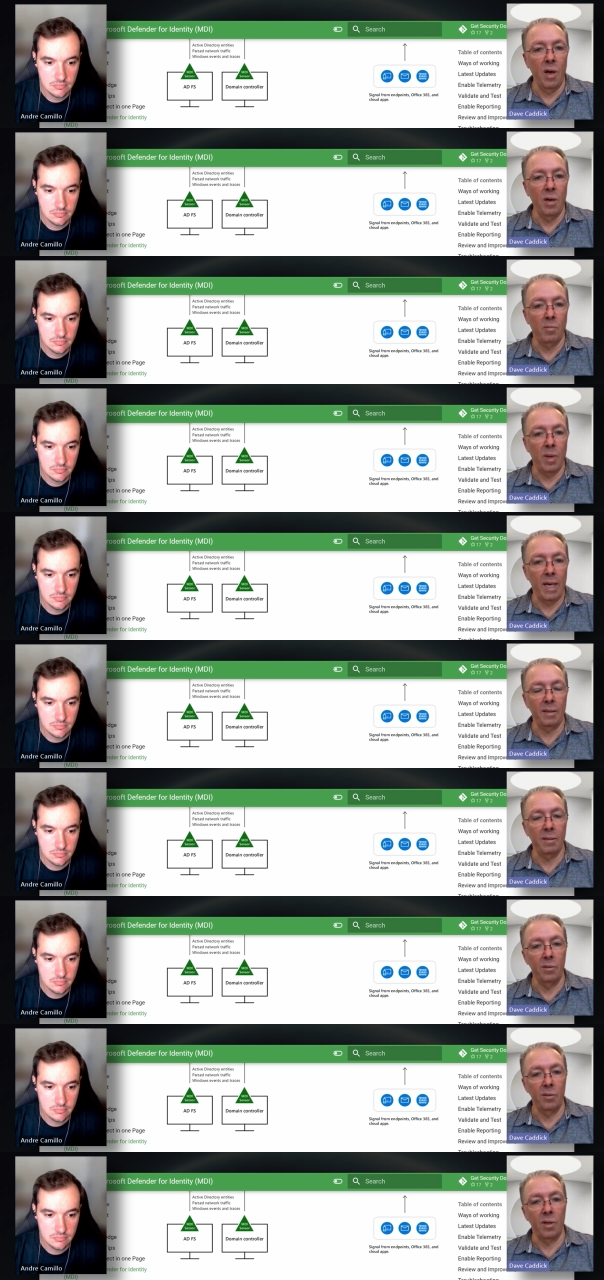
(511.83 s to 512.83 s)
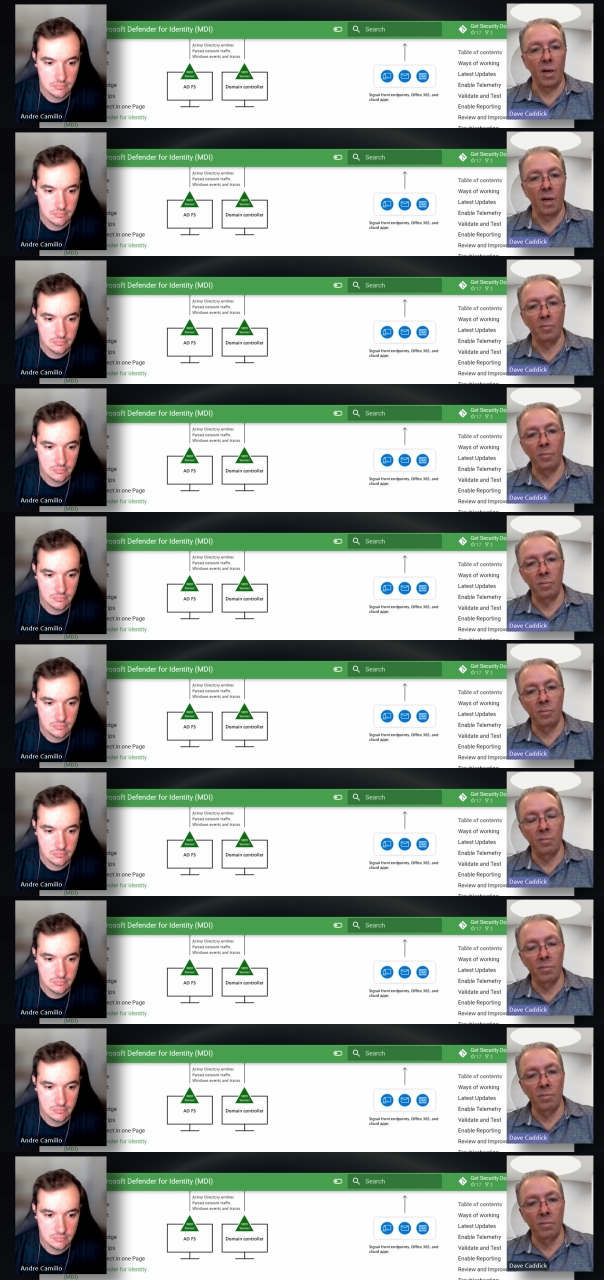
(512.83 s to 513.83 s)
Speaker 1: going back, look, I'm
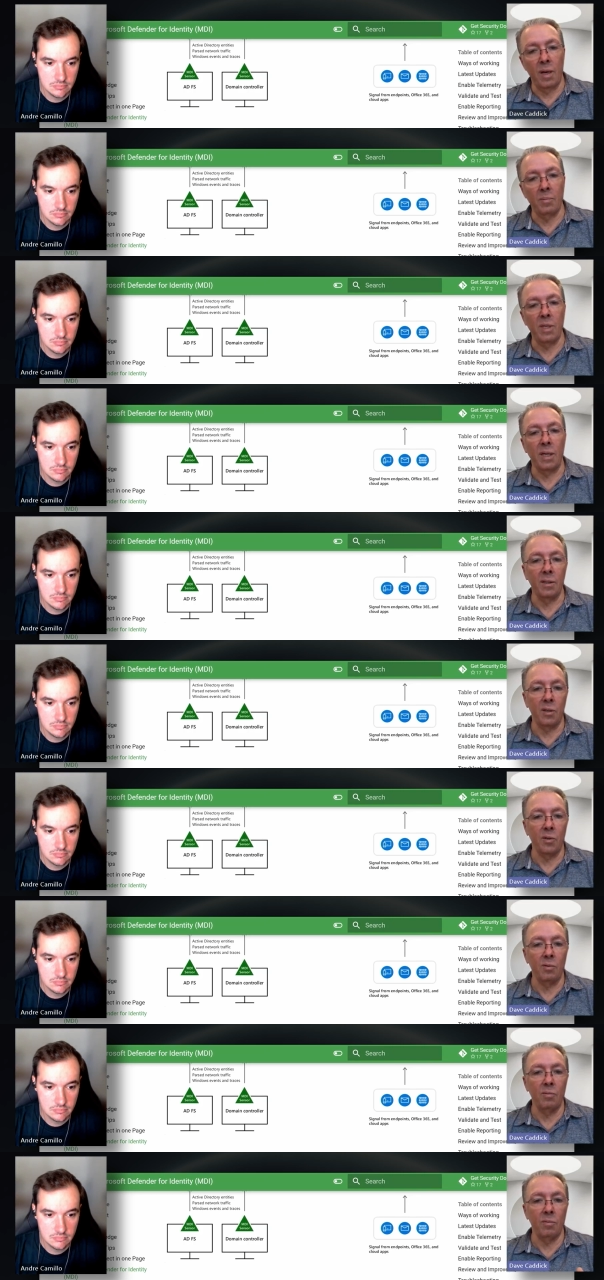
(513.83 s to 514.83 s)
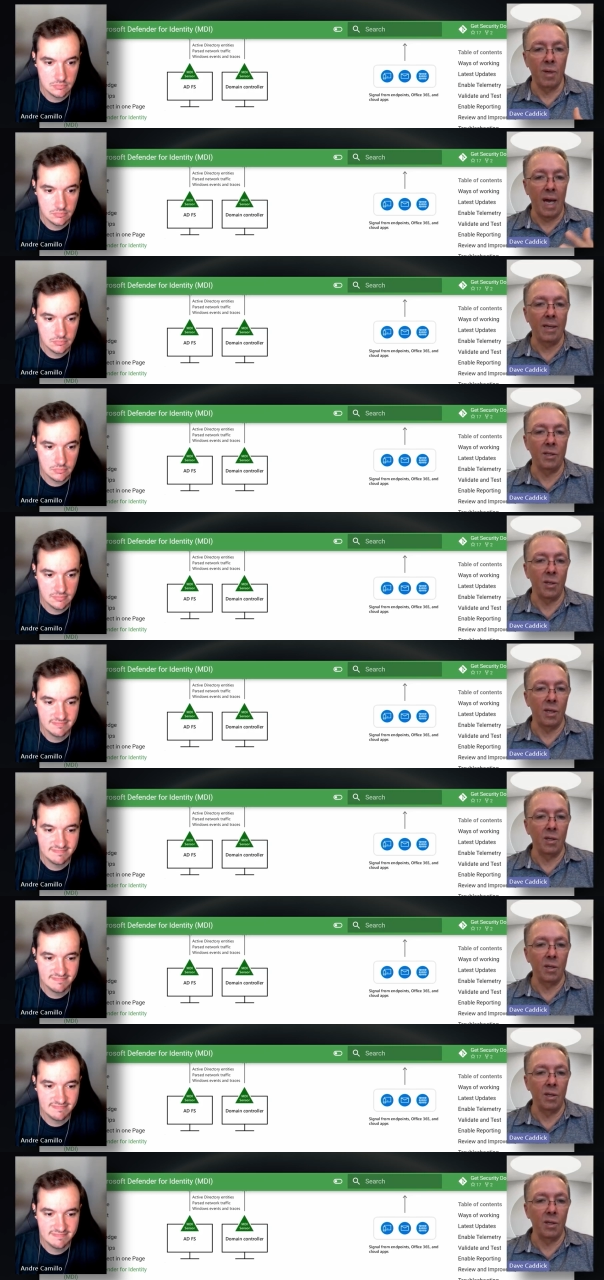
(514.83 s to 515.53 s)
telling ancient